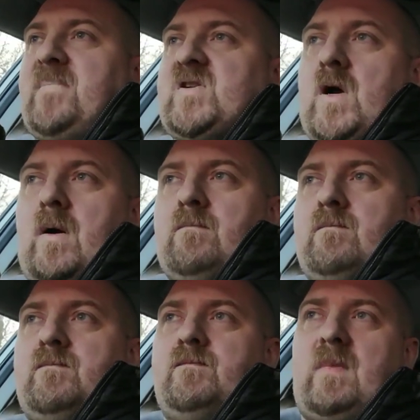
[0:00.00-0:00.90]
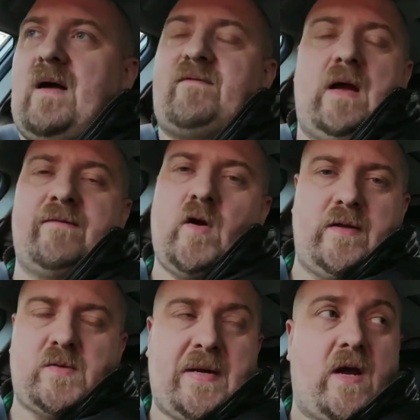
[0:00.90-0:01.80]
So I've got
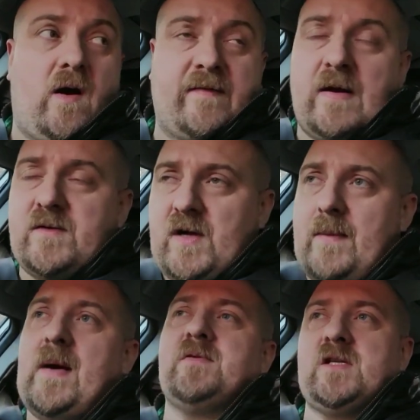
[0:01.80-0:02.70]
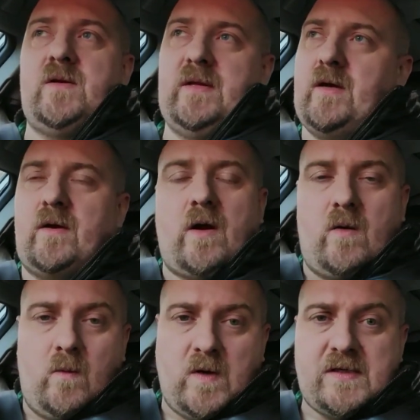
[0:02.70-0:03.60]
this week off now, so I'm absolutely going to
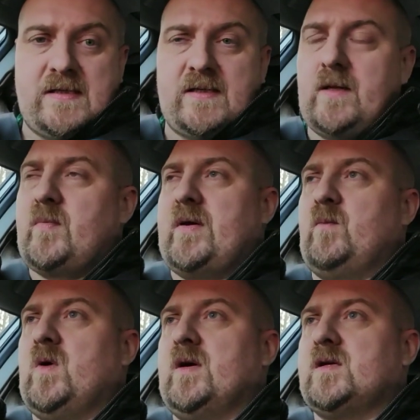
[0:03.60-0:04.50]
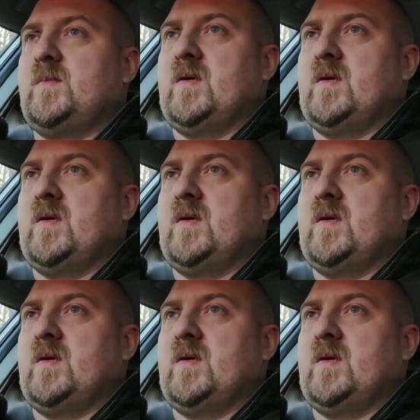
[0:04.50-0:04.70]
go and watch this at the Printworks.